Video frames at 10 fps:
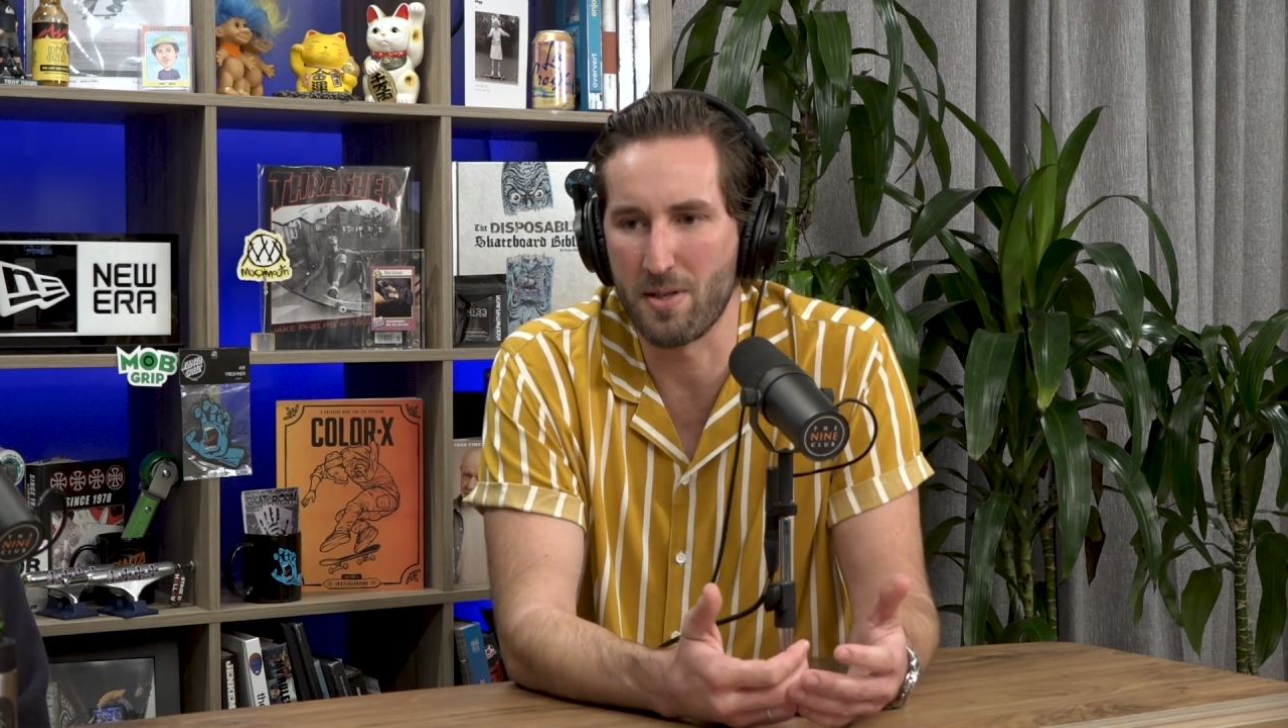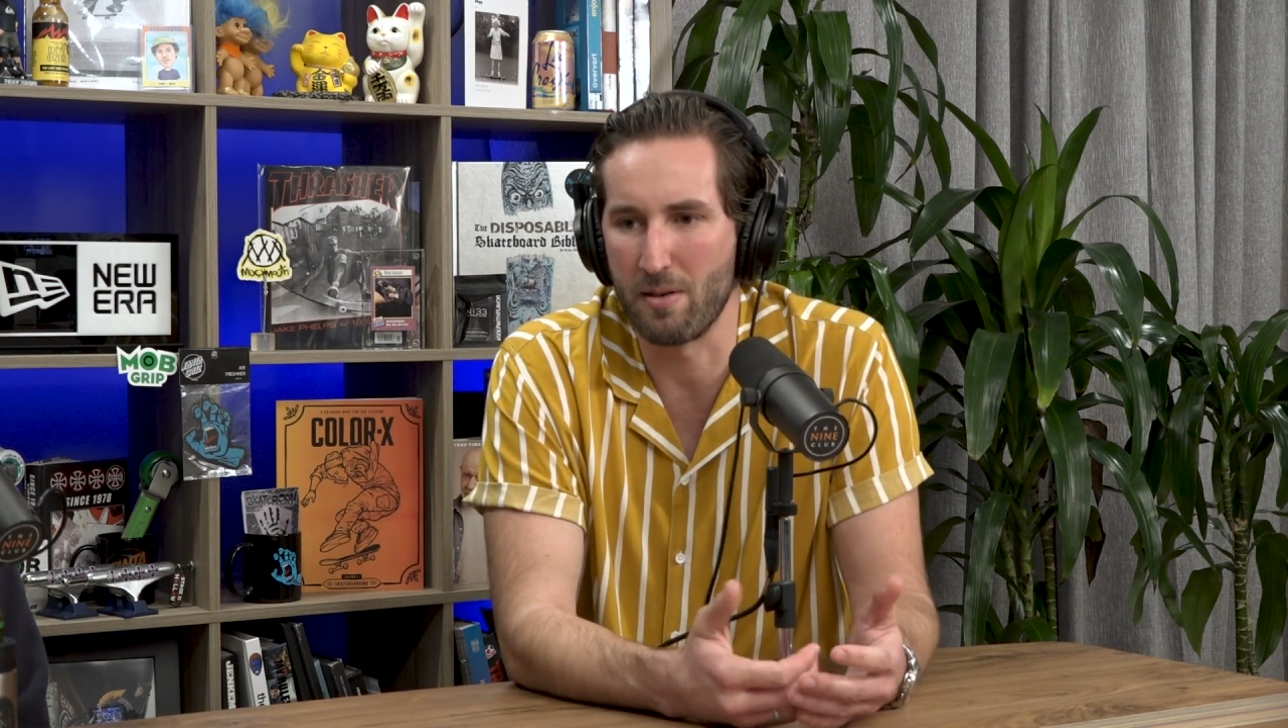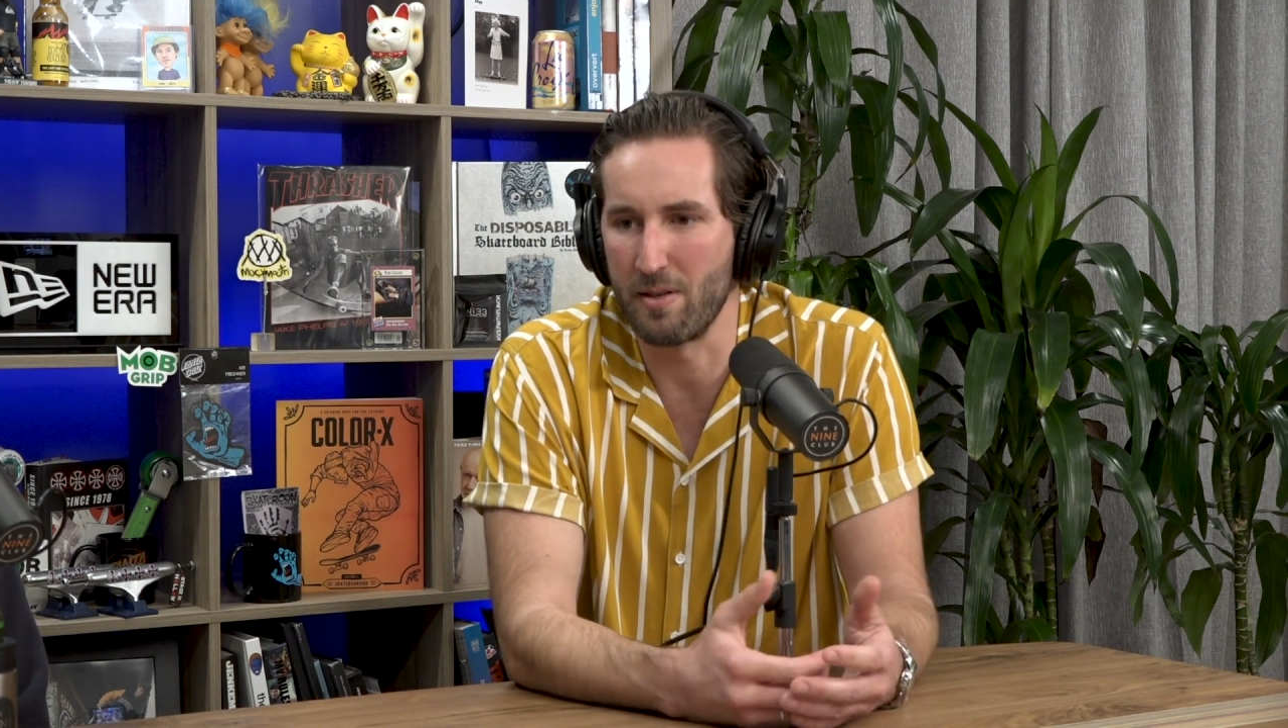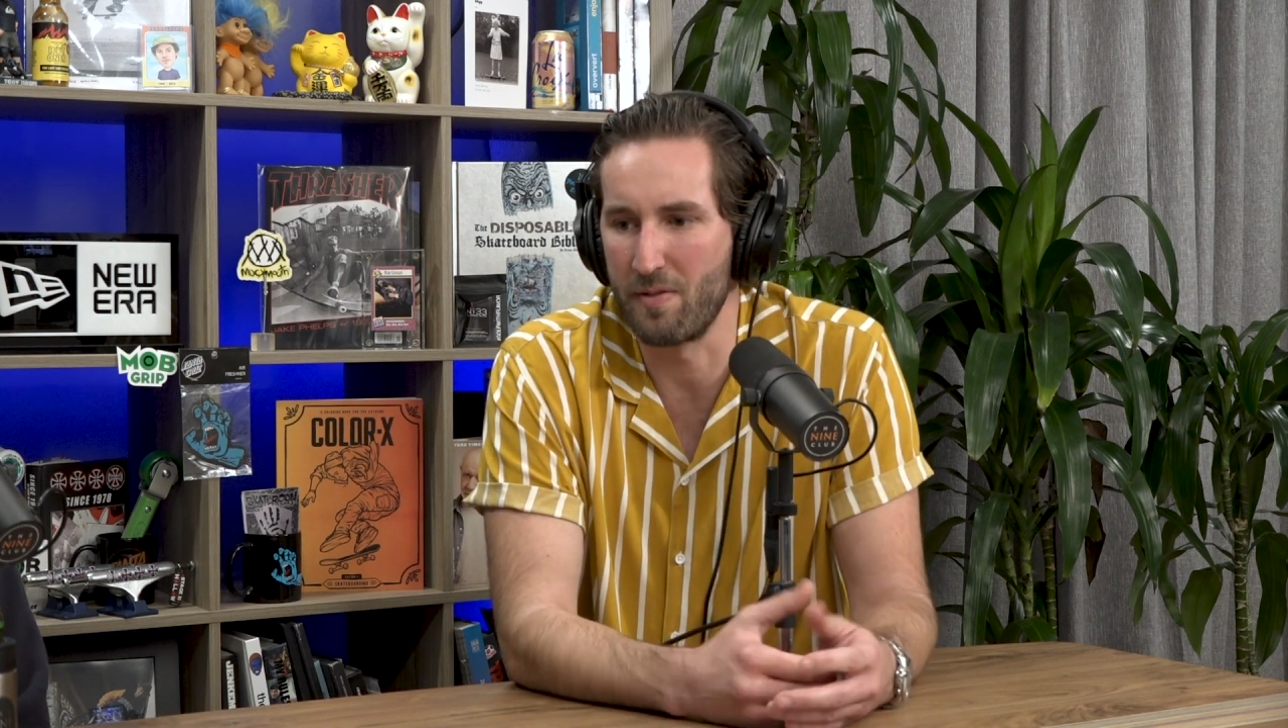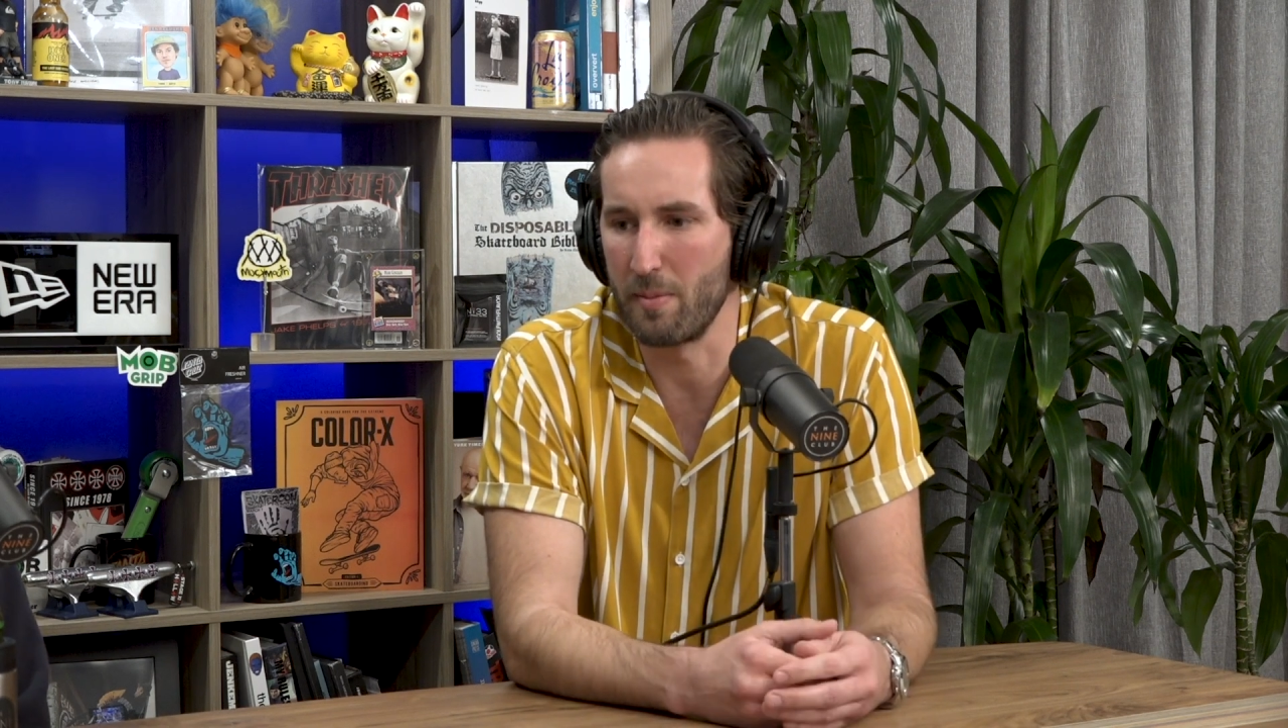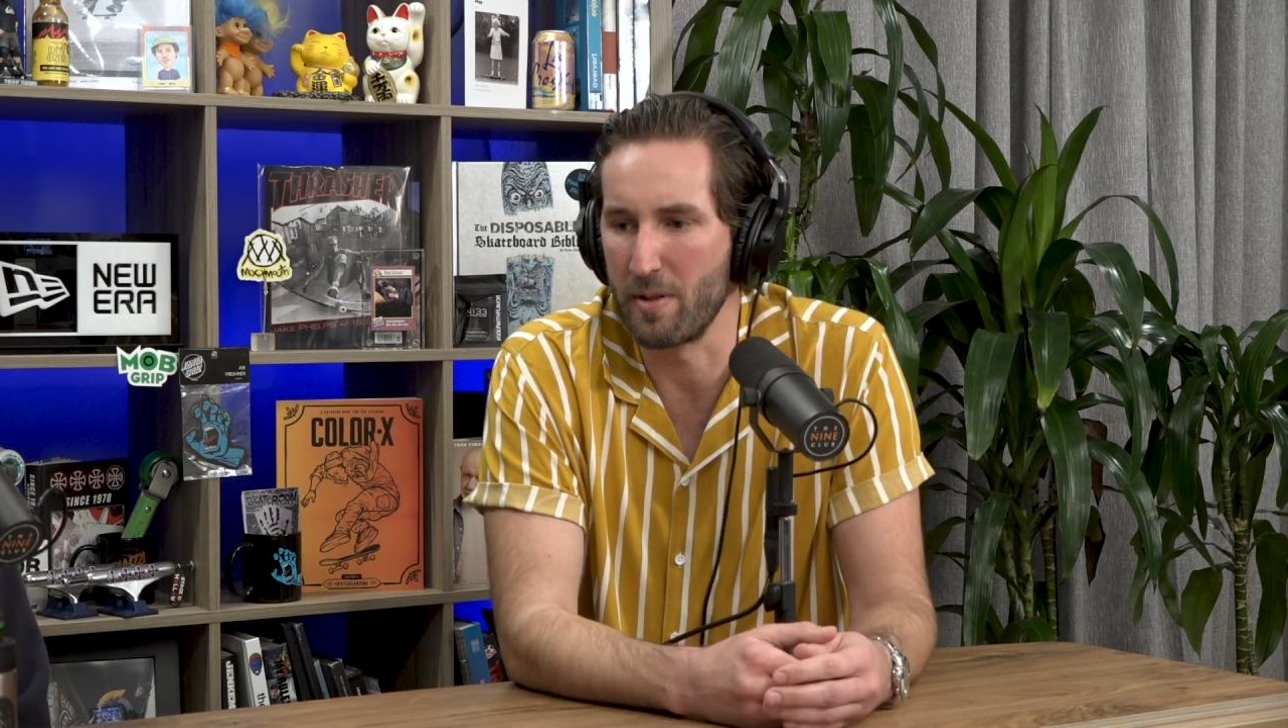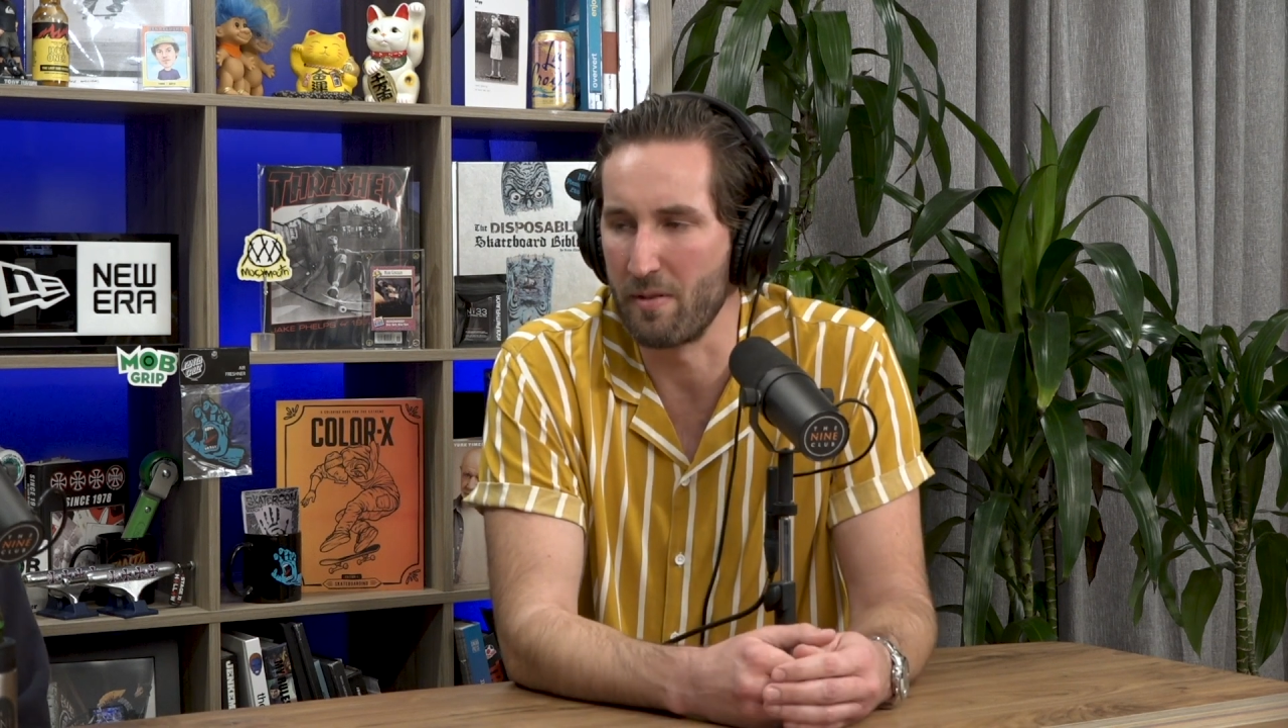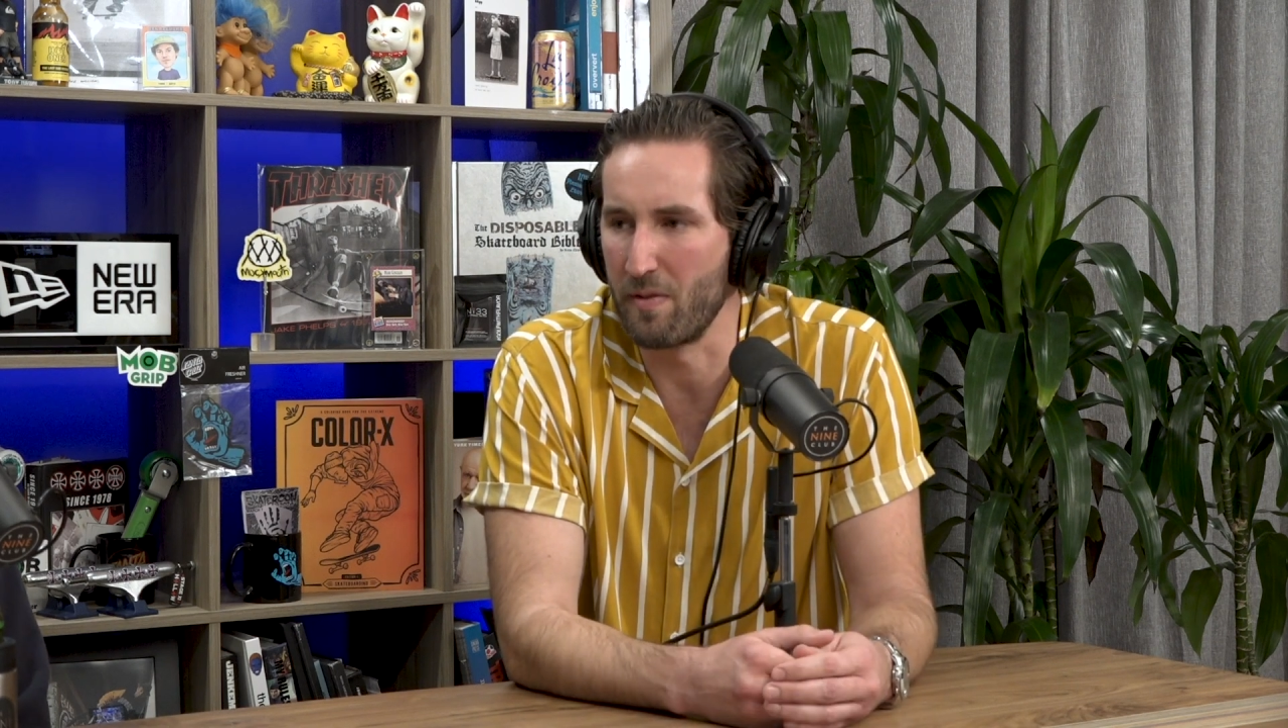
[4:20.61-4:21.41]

starting to film on their